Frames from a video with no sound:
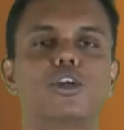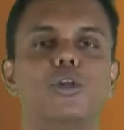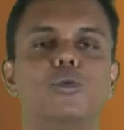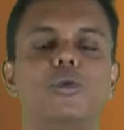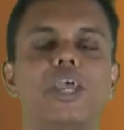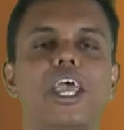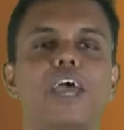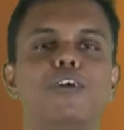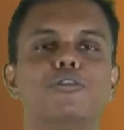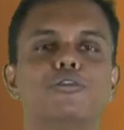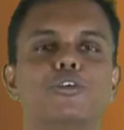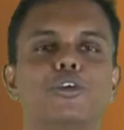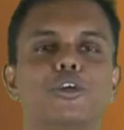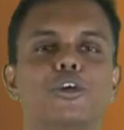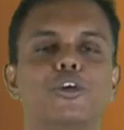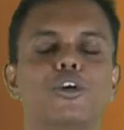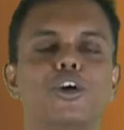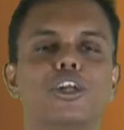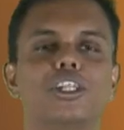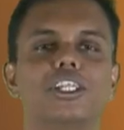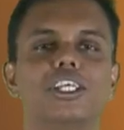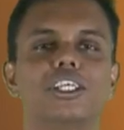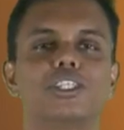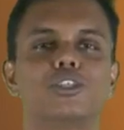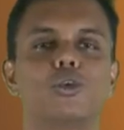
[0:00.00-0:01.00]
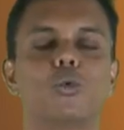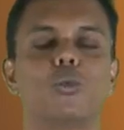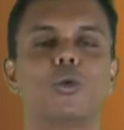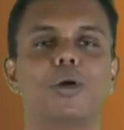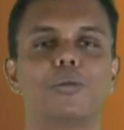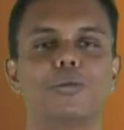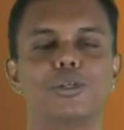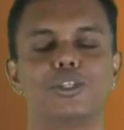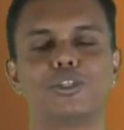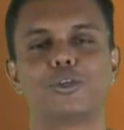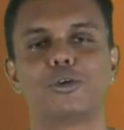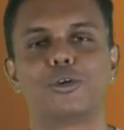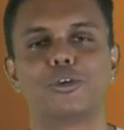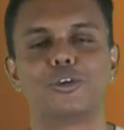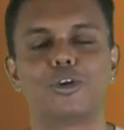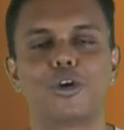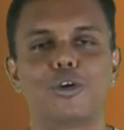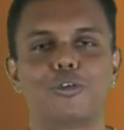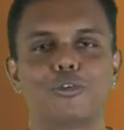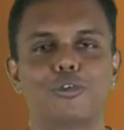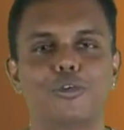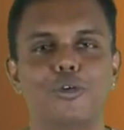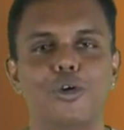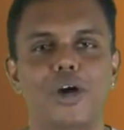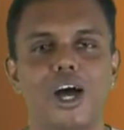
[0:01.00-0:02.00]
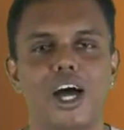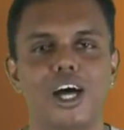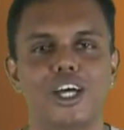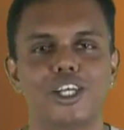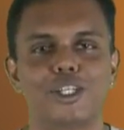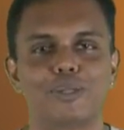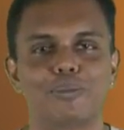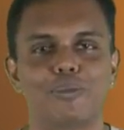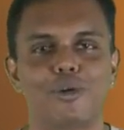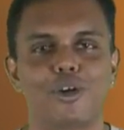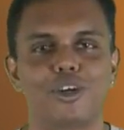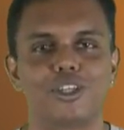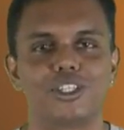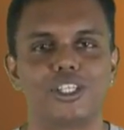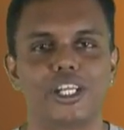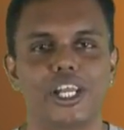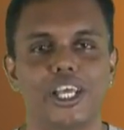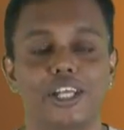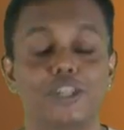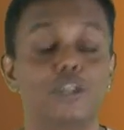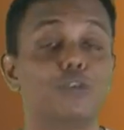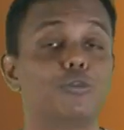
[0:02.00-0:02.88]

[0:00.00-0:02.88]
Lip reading: all we have for you on this webisode of Hoohaa Sports Today.